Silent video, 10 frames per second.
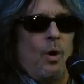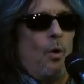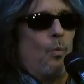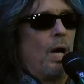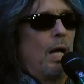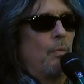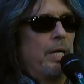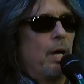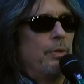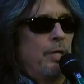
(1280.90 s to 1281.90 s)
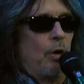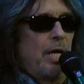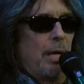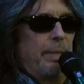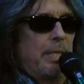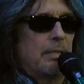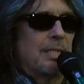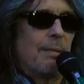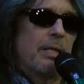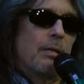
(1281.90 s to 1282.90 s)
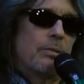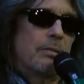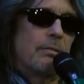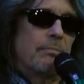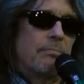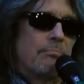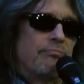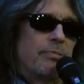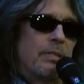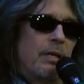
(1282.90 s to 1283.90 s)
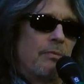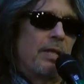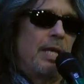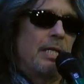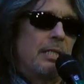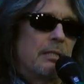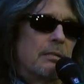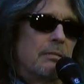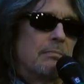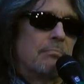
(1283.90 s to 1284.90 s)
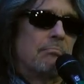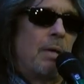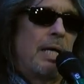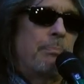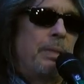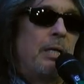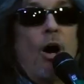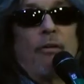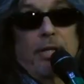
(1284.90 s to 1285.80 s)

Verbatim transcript: Well, we don't know yet because some of those th- things might be off the